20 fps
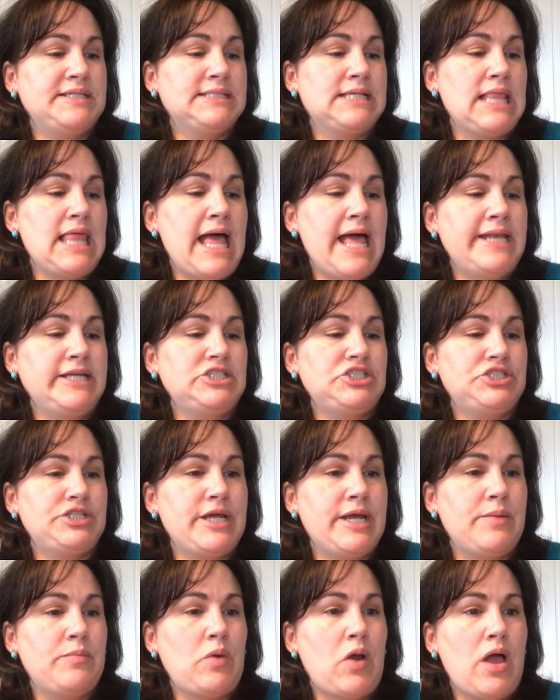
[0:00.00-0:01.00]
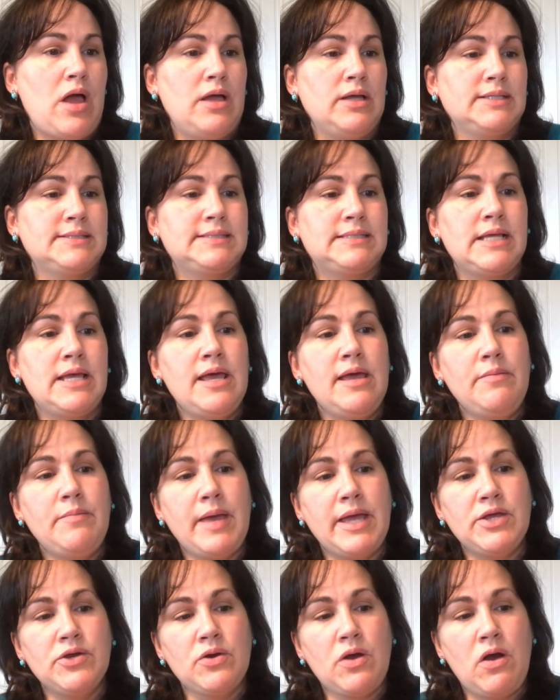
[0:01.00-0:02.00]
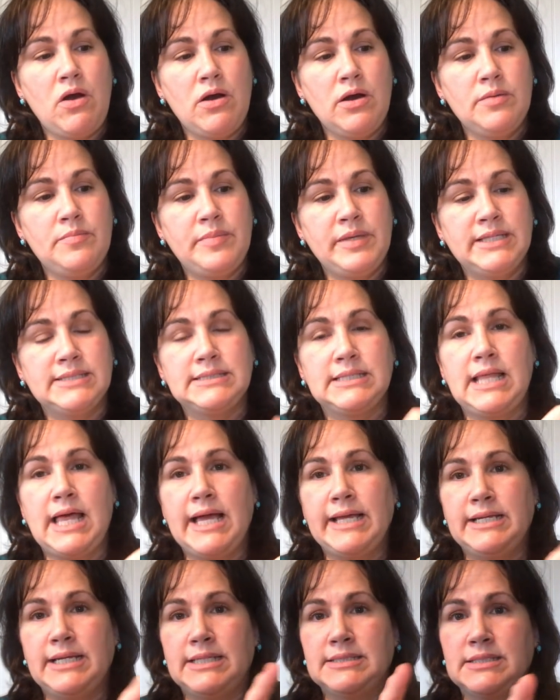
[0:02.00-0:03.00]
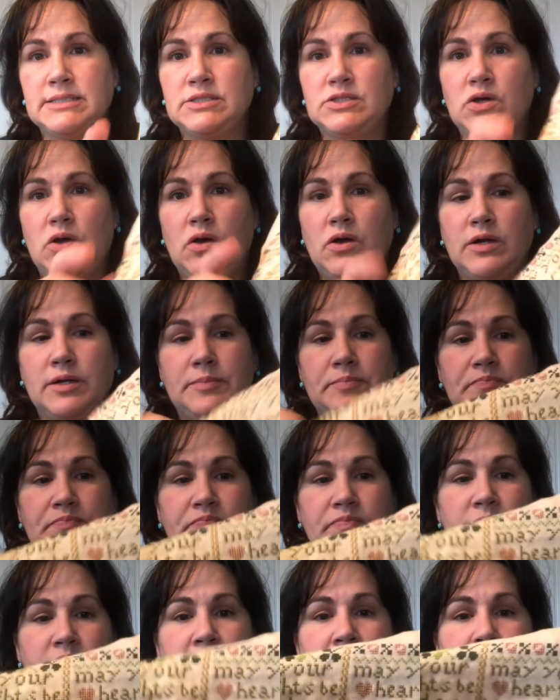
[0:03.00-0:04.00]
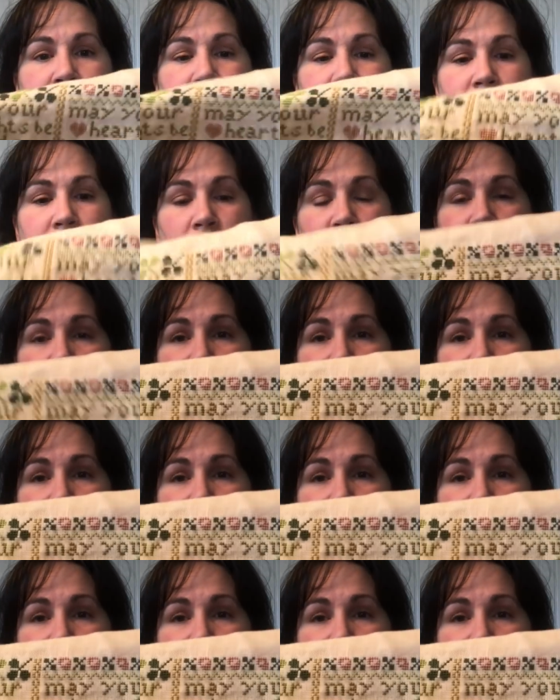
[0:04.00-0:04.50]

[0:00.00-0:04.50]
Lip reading: glad as shamrocks. May your heart be as light as a song. Now,